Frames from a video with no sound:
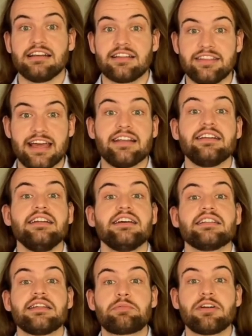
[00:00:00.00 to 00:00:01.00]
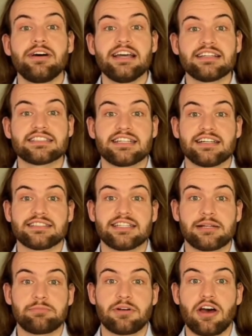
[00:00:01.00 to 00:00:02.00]
Then the provider starts the
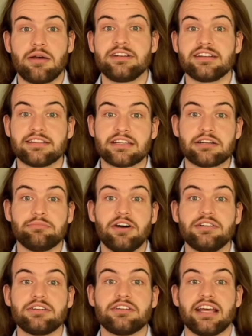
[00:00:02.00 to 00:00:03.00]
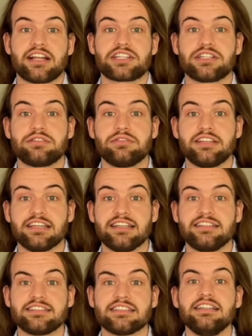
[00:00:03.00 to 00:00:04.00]
deployment and the remote connection to the
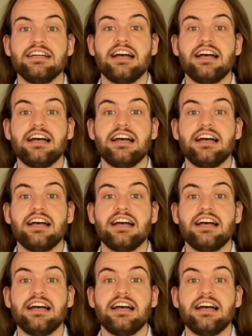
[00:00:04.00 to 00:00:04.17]
editor